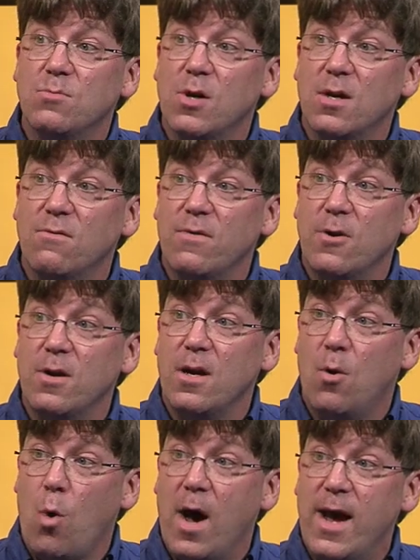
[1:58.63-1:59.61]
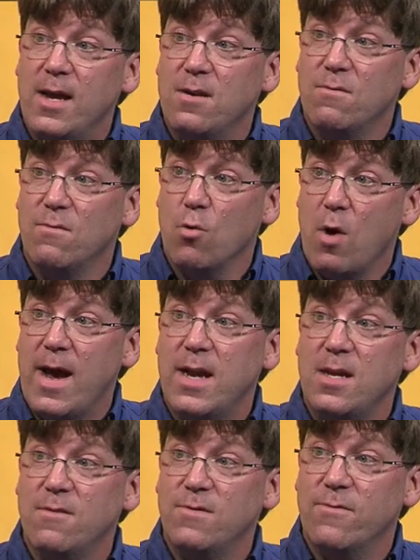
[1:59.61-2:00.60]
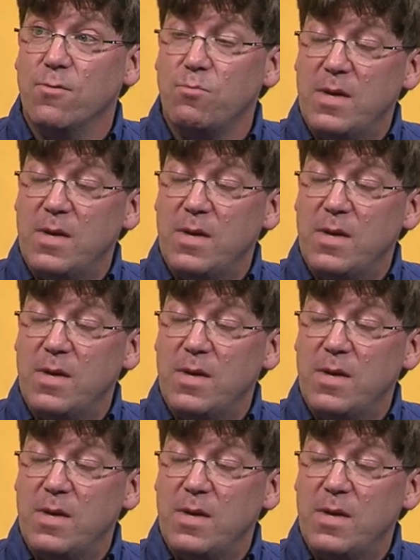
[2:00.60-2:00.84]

among a wide variety of different